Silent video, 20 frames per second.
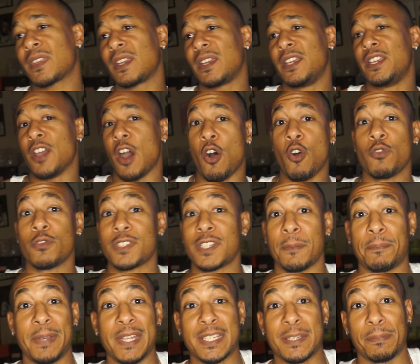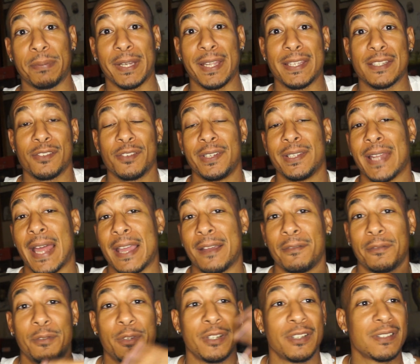He owns the pizza place, so he's like,
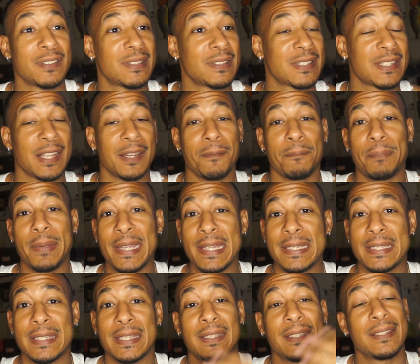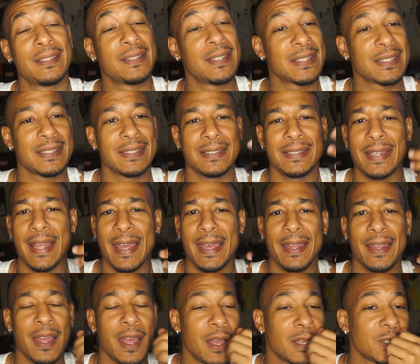we'll send them pizza and this and
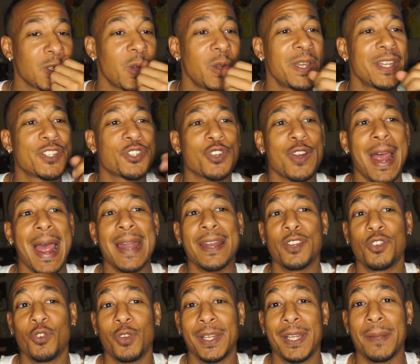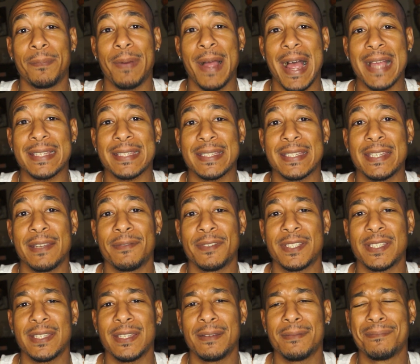that. So he's trying to do a little
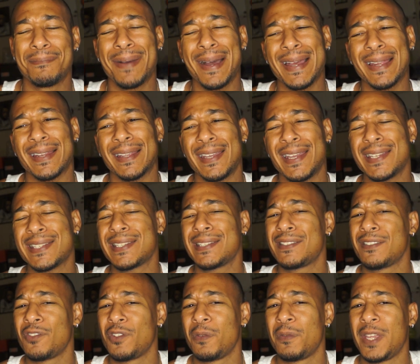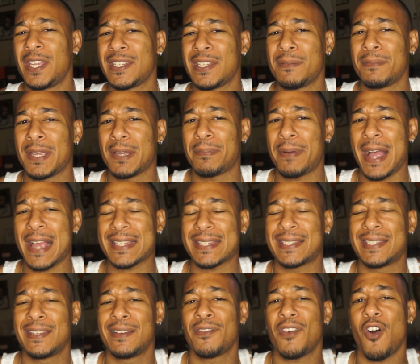positivity, but is he being
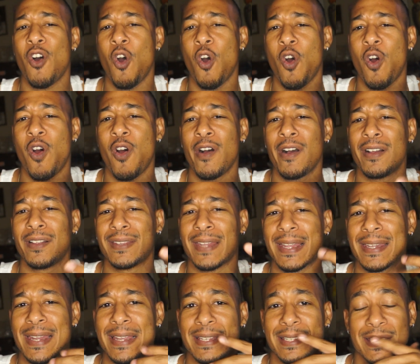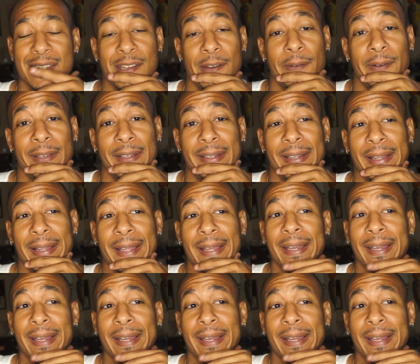positive or not necessarily?